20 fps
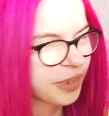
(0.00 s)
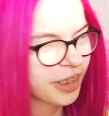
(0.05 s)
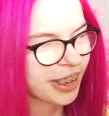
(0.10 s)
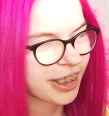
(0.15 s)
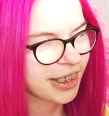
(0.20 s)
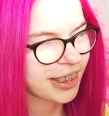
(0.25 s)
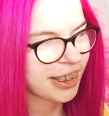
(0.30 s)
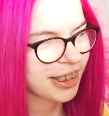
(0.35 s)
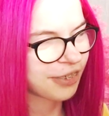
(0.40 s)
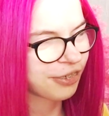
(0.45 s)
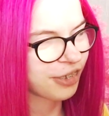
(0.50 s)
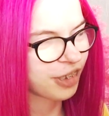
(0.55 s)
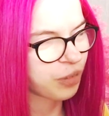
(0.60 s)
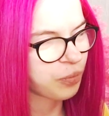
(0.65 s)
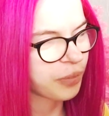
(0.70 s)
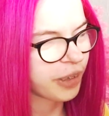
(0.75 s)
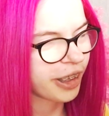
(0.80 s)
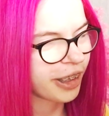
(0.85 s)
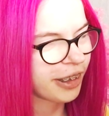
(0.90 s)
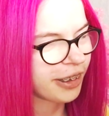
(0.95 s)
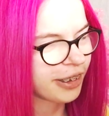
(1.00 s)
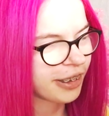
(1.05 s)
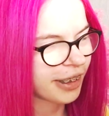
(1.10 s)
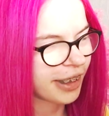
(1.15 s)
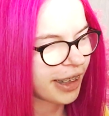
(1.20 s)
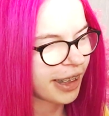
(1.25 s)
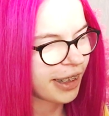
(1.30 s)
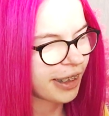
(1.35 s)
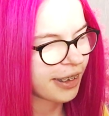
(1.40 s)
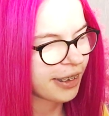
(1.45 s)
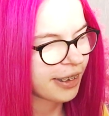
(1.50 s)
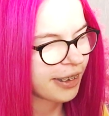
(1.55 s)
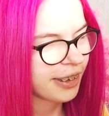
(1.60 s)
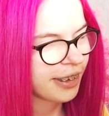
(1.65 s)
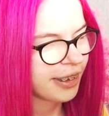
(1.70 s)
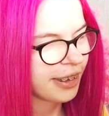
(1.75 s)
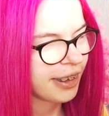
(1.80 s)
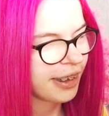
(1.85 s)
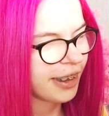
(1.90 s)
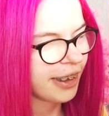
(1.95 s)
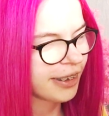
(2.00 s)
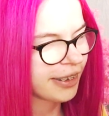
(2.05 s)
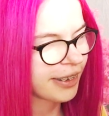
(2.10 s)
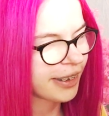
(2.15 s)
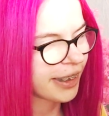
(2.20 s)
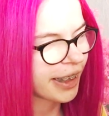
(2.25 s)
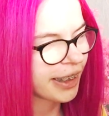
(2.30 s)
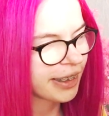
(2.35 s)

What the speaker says: because this was made like in the